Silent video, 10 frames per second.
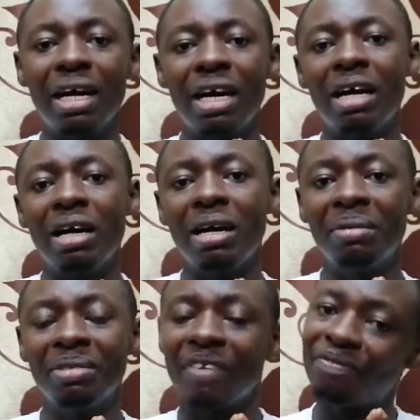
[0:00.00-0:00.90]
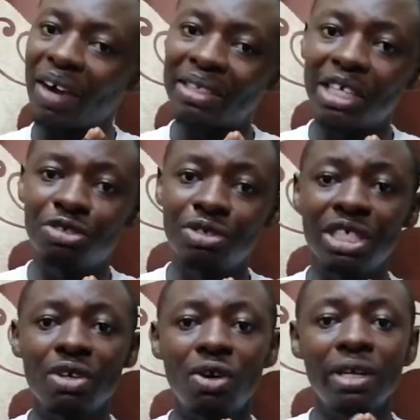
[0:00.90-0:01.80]
the factor
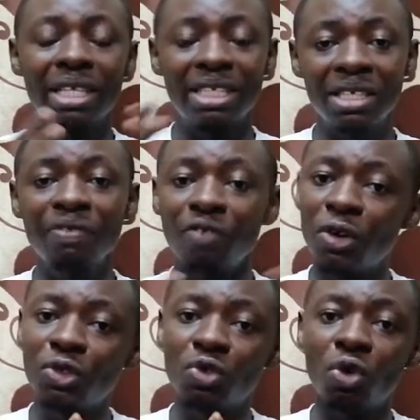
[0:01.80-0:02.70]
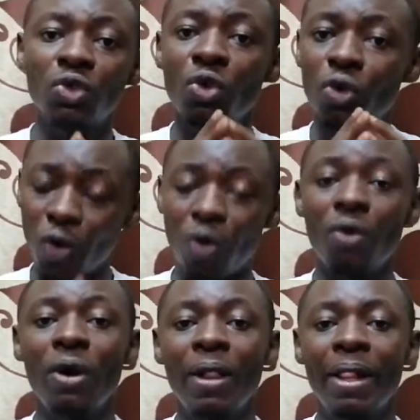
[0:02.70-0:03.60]
tree or the tree for you to also
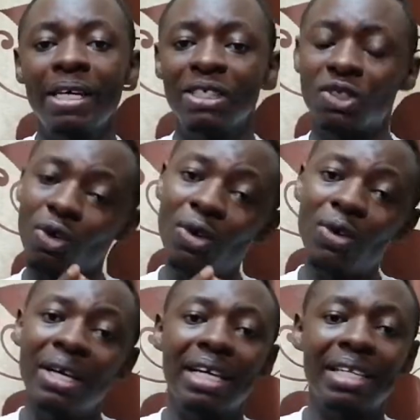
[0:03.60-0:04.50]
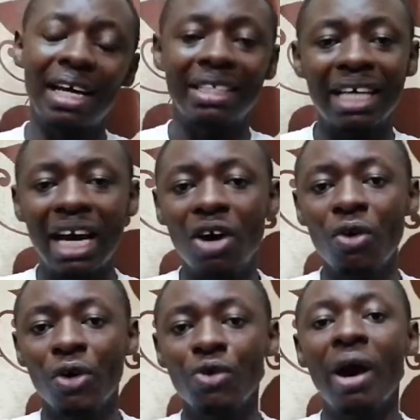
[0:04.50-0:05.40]
grow. So that is
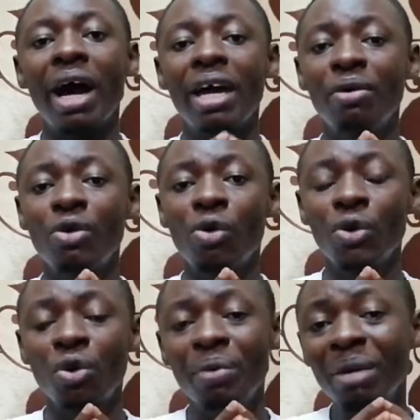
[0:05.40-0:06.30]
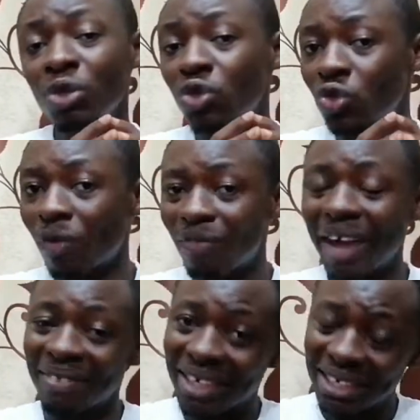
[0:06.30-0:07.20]
how you'll be able to
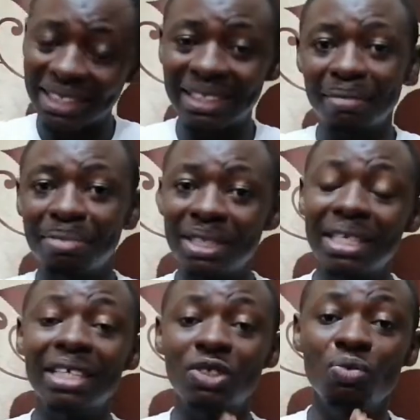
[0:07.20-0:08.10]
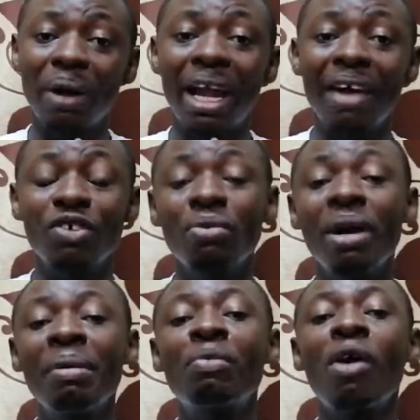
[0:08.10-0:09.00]
survive in this business, super life. So
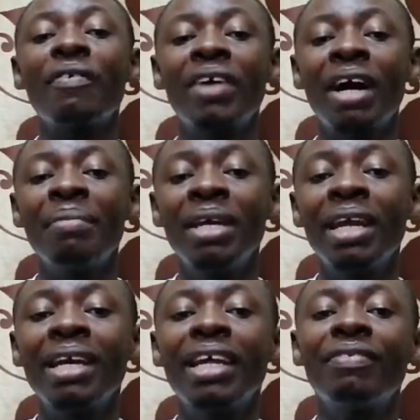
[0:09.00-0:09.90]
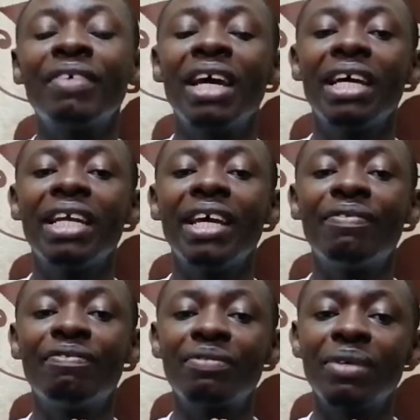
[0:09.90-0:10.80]
many people have come in and
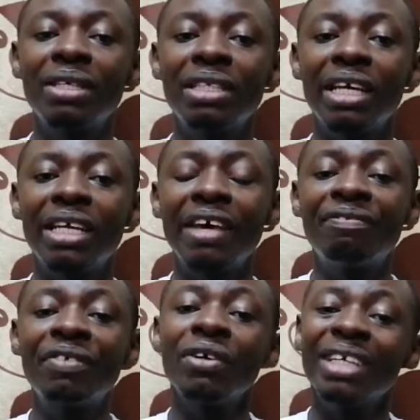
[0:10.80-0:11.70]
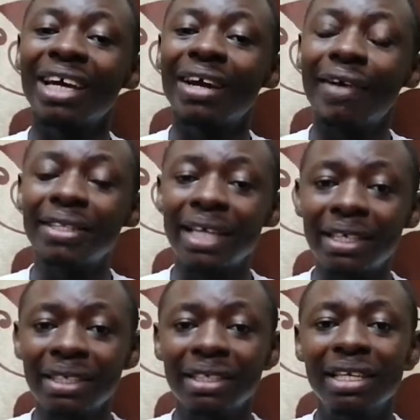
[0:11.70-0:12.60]
they feel
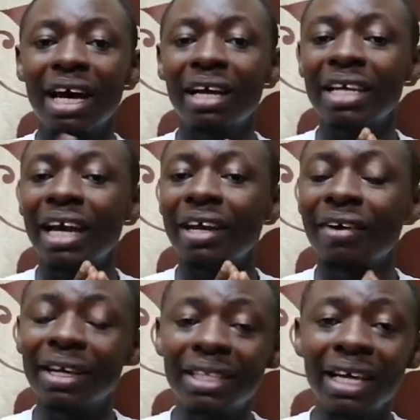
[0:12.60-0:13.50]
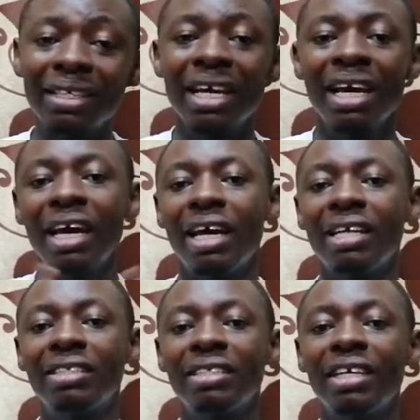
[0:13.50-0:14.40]
neglected. They are neglected
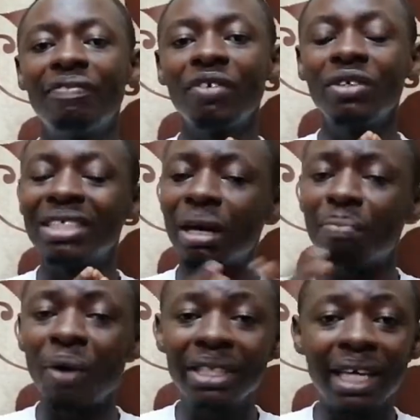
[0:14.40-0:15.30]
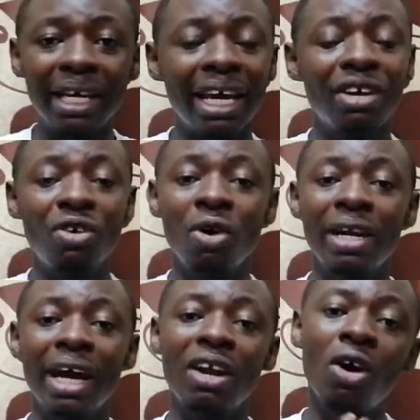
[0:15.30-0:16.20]
and they feel disappointed and all
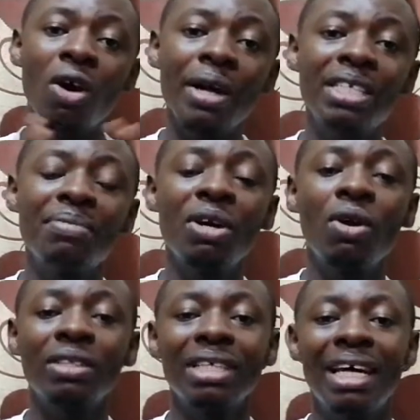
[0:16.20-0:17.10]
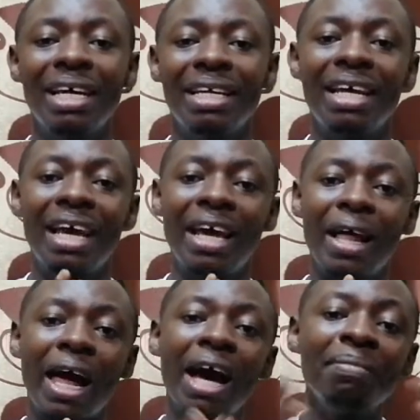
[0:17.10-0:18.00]
that. All is because
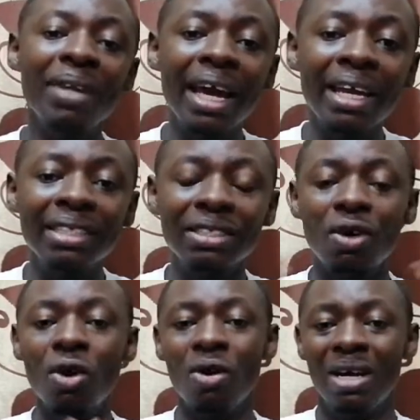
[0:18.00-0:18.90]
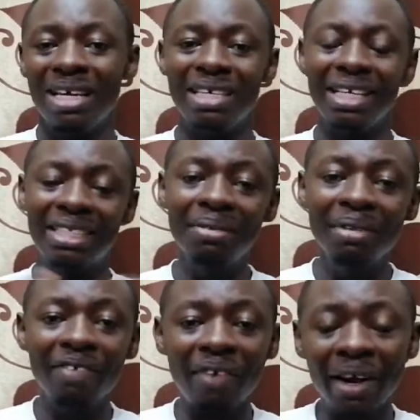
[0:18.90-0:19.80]
the upliners or the team
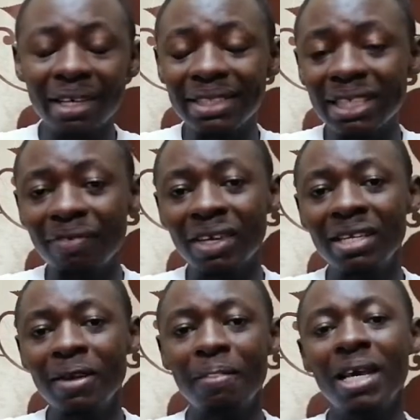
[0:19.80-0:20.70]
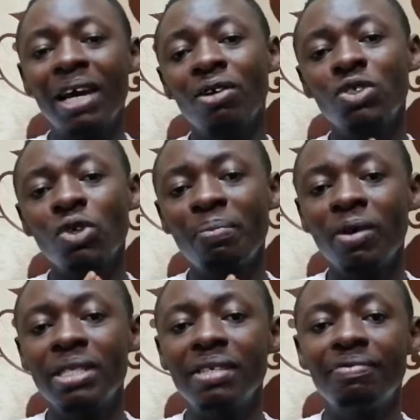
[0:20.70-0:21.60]
they find themselves in, they are not
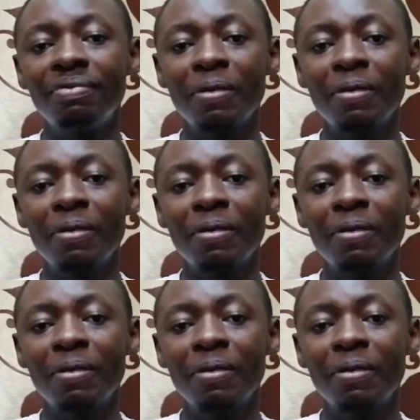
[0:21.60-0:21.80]
supportive.